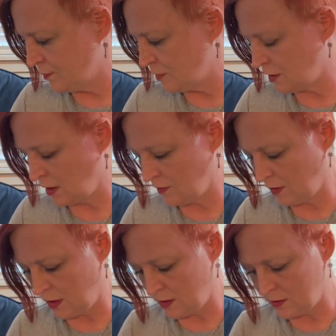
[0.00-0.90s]

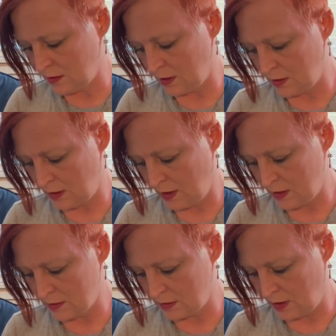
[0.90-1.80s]
JFK said,
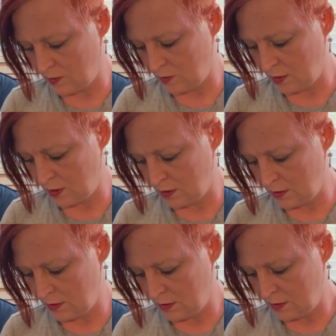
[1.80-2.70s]
"Ask not what
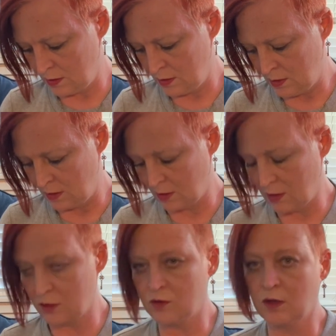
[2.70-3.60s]
your
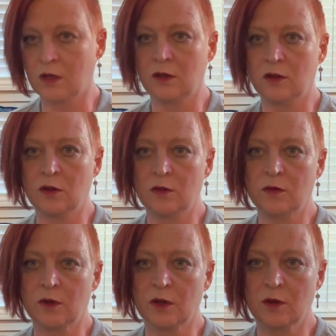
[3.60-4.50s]
country can do
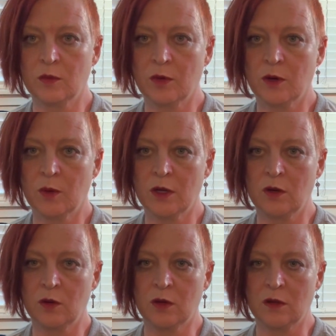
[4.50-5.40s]
for you, but what
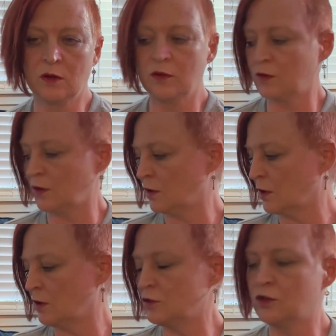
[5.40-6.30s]
you can do for your
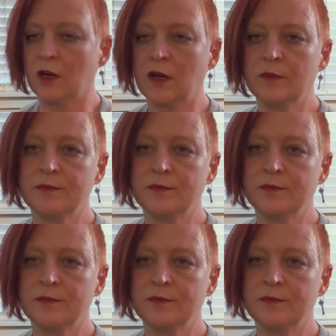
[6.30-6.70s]
country."